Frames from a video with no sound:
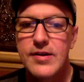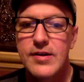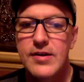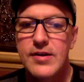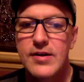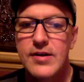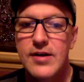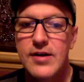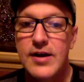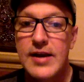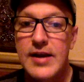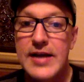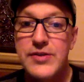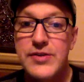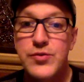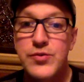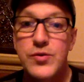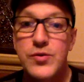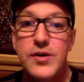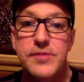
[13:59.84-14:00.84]
All right, last
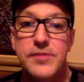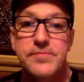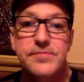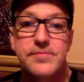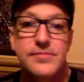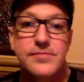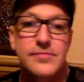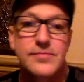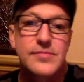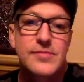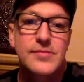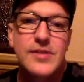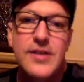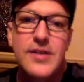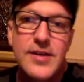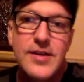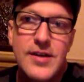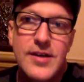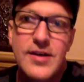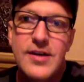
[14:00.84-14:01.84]
one.
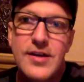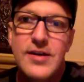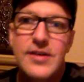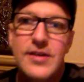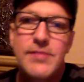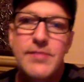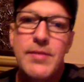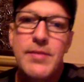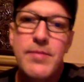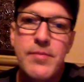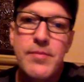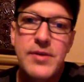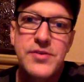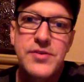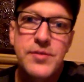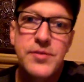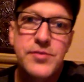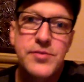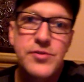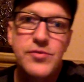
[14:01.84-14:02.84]
Maybe my
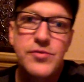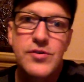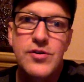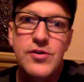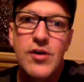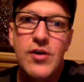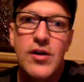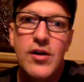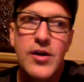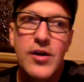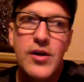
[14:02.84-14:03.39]
substitute can call on